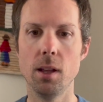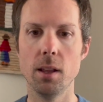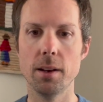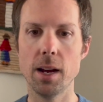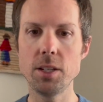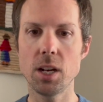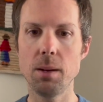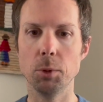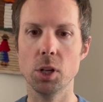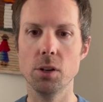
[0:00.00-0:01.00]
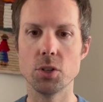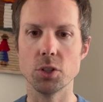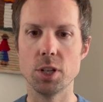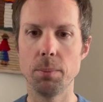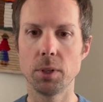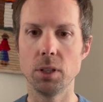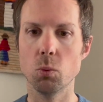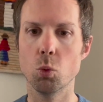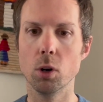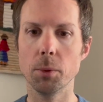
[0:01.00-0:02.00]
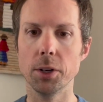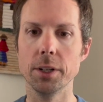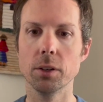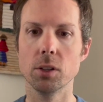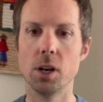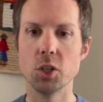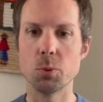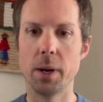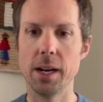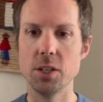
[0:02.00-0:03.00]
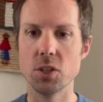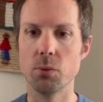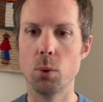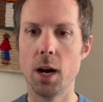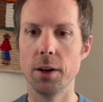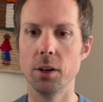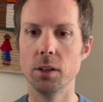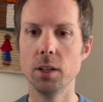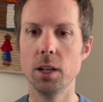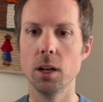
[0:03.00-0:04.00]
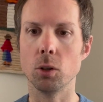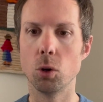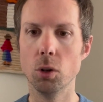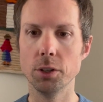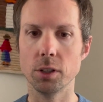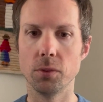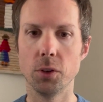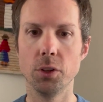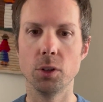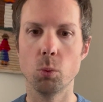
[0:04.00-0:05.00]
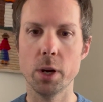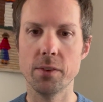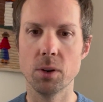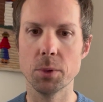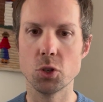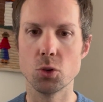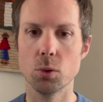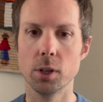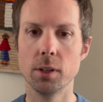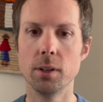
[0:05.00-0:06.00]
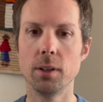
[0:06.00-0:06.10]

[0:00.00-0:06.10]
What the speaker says: Nighttime lows are typically warmer near large bodies of water and colder further away from the shore.